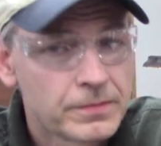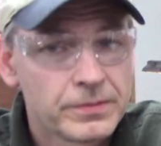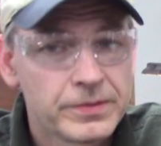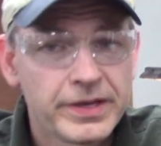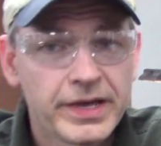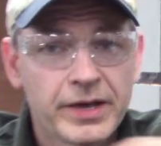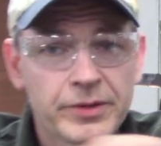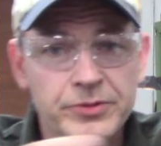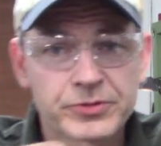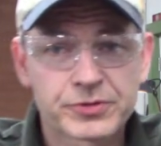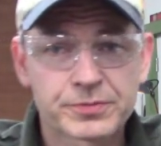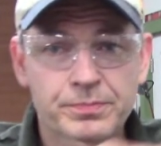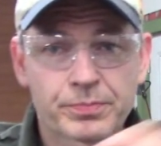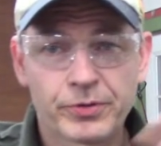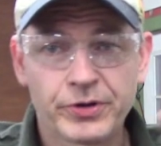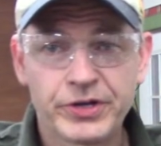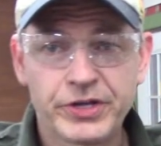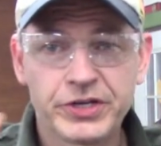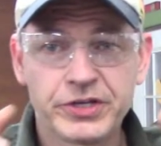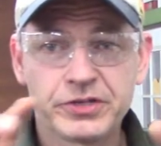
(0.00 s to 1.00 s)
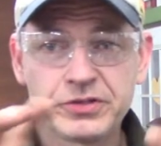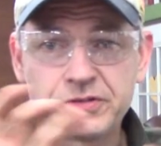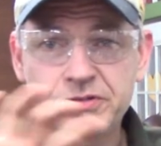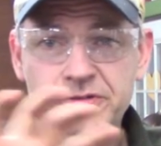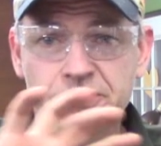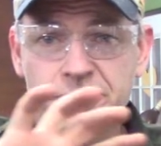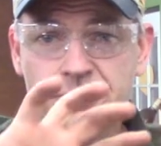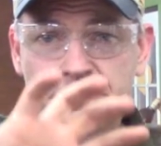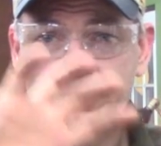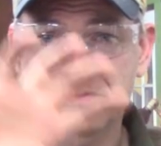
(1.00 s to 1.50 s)
they got the
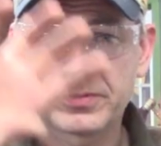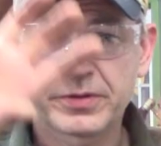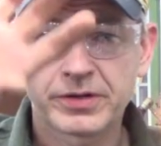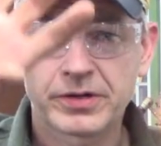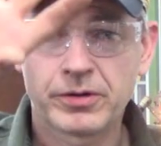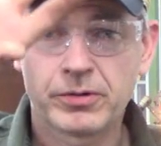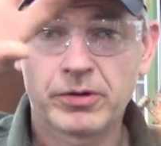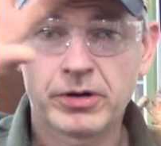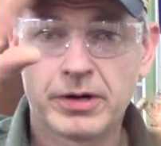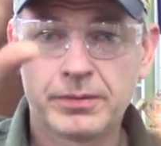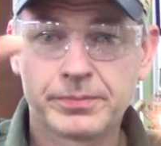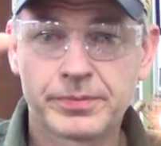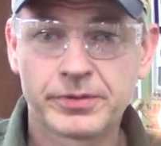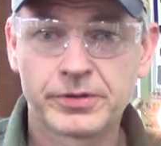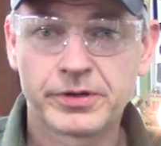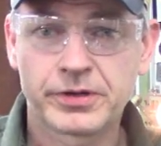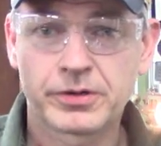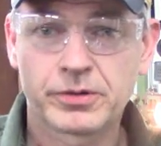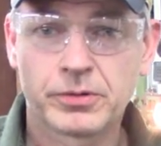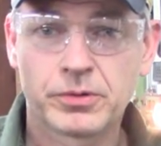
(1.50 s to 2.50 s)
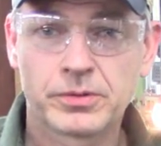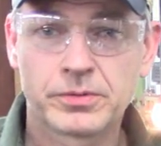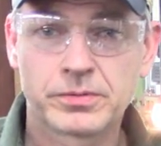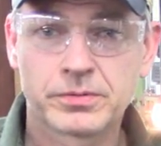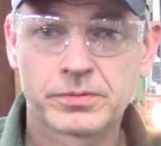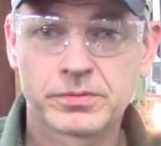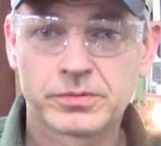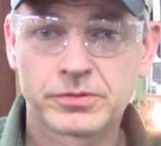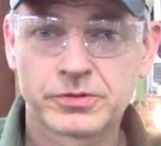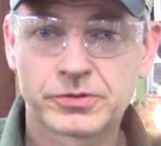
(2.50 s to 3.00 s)
springs. They go up and they go.
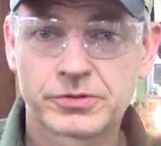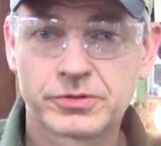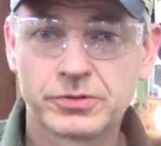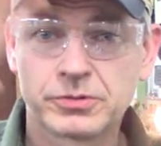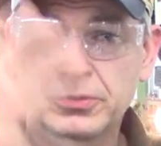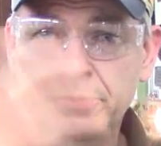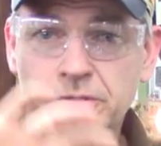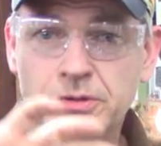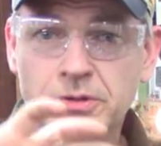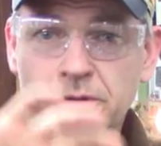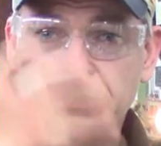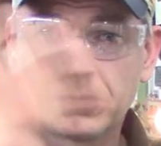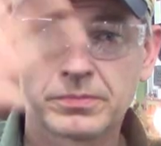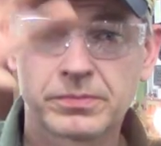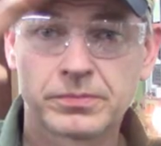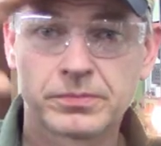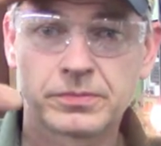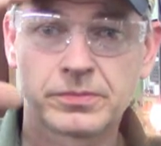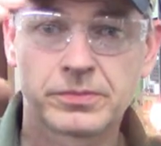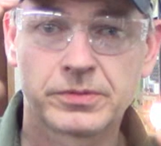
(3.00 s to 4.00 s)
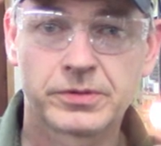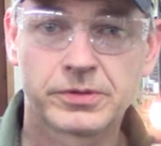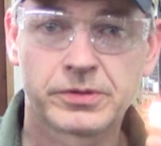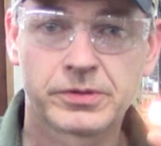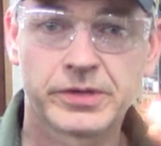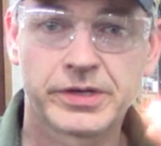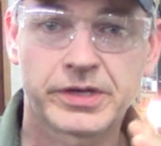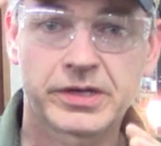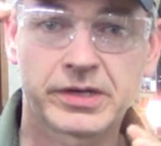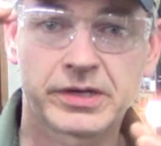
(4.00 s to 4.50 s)
There's two little. They're
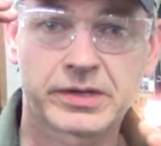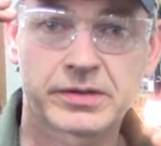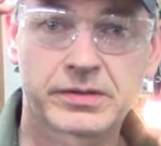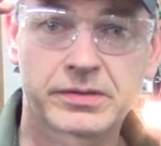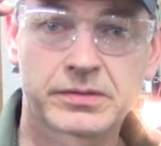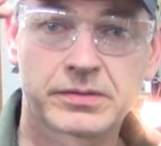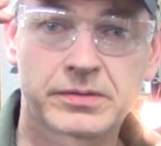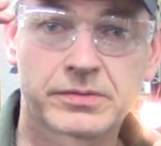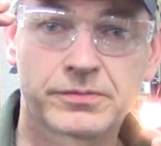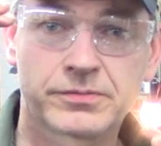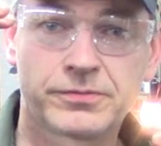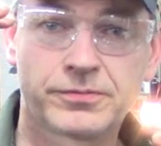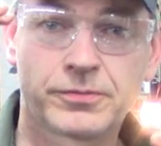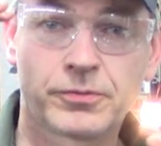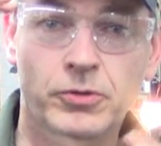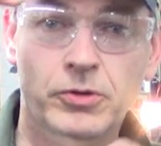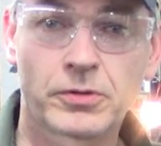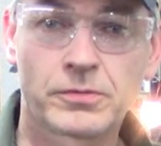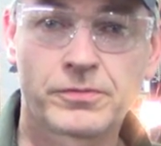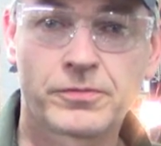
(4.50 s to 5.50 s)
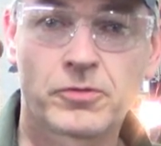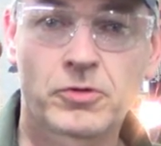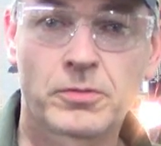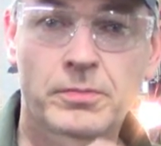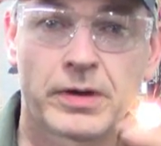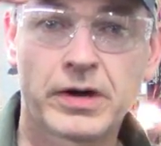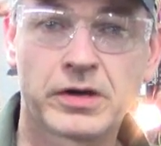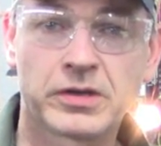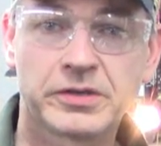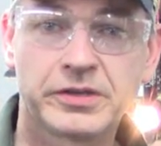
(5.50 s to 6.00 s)
like a four
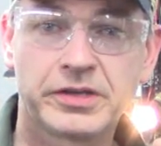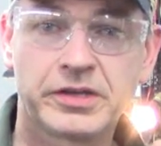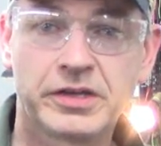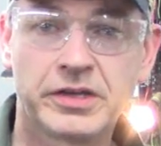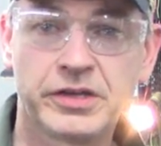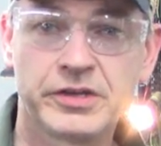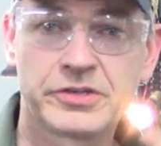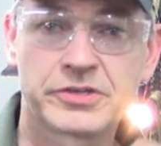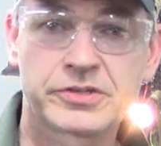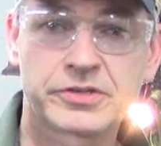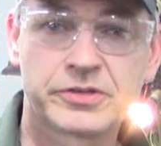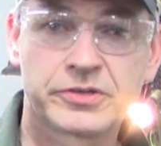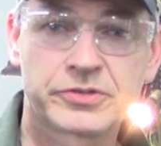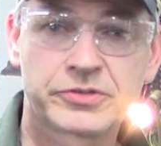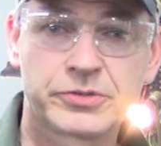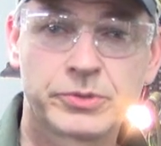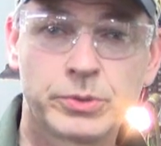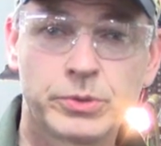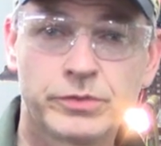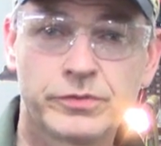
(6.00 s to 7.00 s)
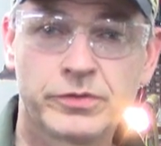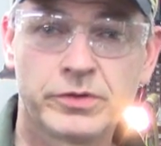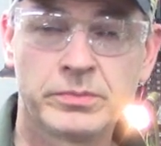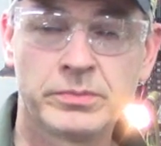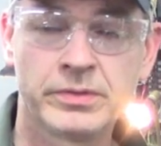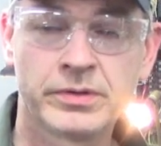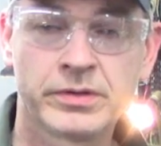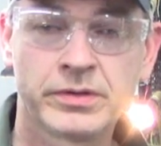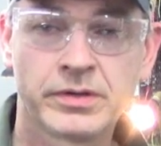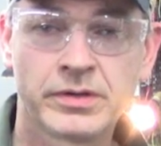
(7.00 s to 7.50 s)
bar linkage, and there's 2 of them.